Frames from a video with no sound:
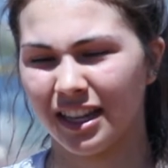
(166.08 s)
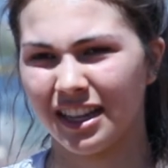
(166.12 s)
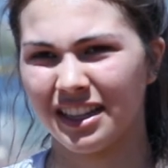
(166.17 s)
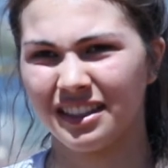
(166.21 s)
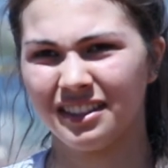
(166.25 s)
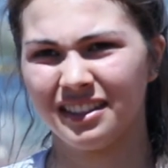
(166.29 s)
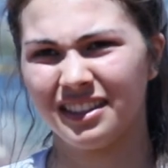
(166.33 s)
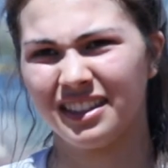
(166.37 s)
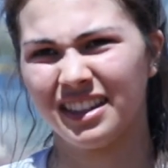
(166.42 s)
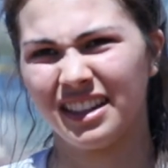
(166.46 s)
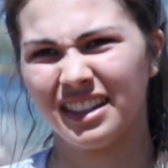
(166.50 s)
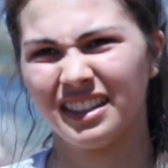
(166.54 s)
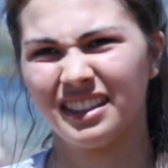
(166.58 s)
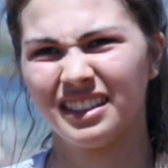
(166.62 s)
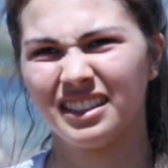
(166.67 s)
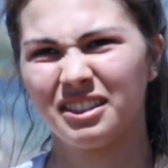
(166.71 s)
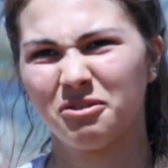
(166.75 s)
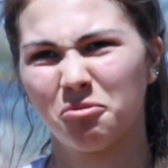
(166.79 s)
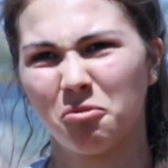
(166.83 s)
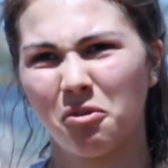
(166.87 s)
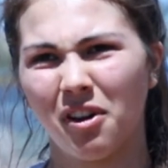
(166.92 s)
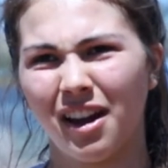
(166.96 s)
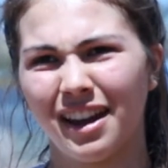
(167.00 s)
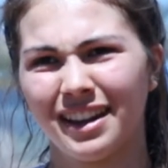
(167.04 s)

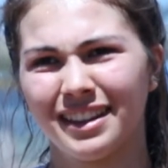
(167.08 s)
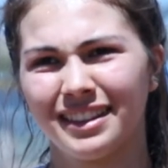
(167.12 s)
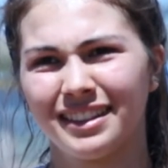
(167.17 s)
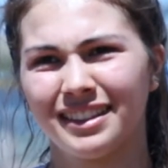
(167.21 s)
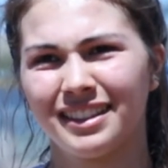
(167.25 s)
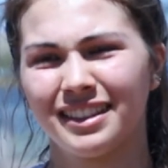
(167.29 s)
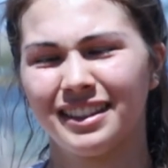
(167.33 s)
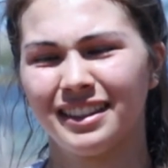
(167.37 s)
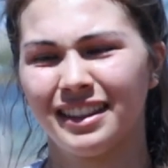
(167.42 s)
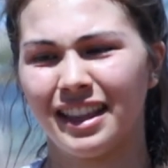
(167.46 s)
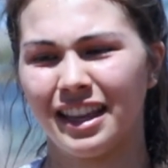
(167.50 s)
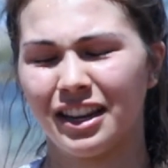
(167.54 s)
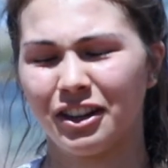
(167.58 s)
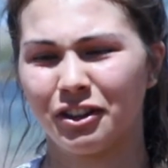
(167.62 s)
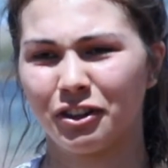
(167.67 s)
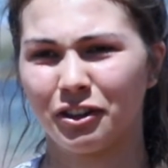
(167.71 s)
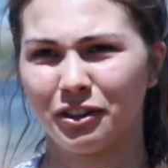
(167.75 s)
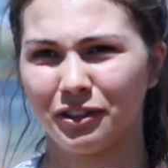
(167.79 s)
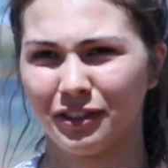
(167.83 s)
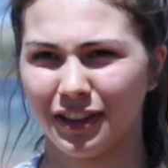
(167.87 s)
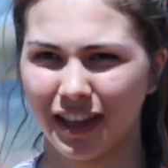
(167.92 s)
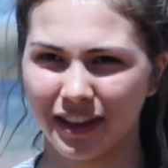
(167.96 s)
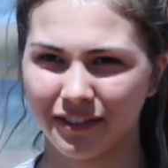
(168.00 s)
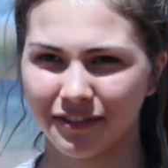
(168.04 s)
instinct-wise than
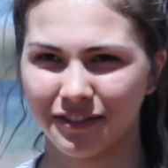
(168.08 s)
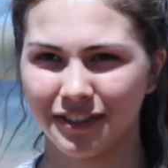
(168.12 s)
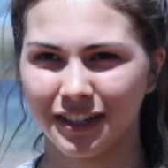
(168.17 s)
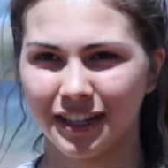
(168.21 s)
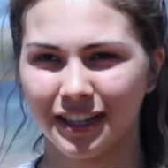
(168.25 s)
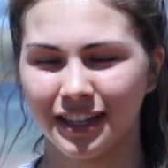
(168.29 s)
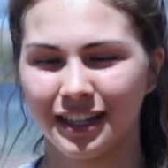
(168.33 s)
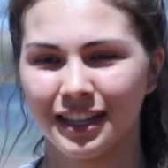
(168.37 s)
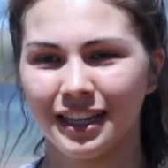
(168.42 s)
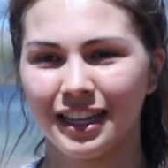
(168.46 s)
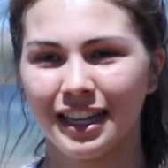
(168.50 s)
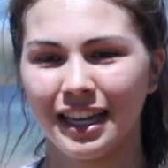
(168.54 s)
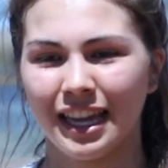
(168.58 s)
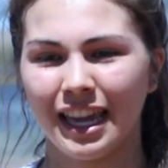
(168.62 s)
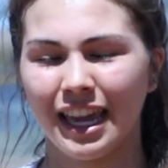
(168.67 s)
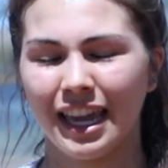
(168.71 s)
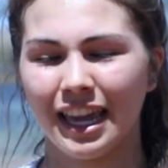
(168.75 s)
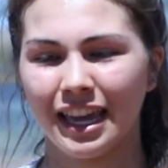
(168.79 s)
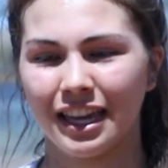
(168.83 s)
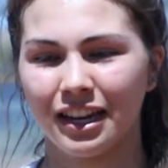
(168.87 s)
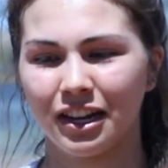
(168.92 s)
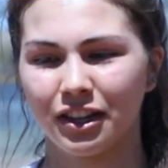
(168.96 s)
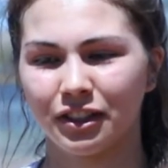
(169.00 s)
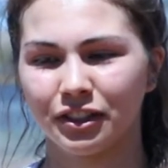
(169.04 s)
her left,
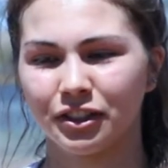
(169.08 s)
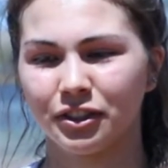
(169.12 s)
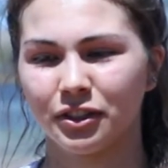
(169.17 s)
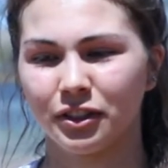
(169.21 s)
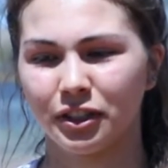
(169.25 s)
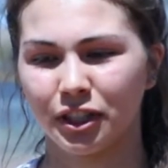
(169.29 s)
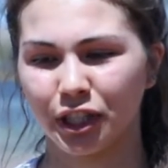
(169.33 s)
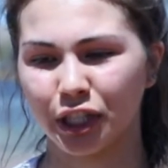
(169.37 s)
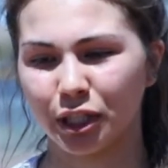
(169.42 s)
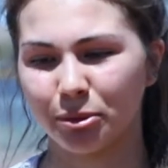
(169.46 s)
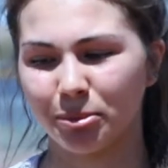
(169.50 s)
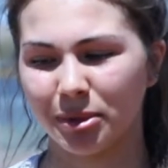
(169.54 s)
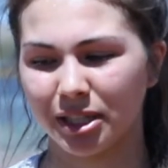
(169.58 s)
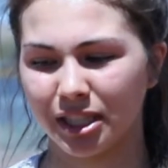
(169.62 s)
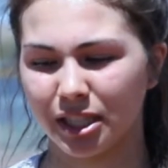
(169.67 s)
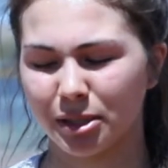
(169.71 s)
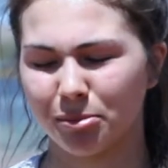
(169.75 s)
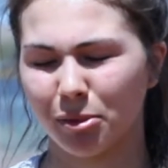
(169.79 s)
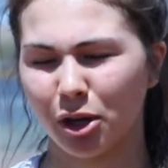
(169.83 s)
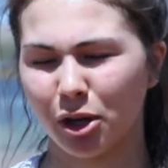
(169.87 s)
and also a little bit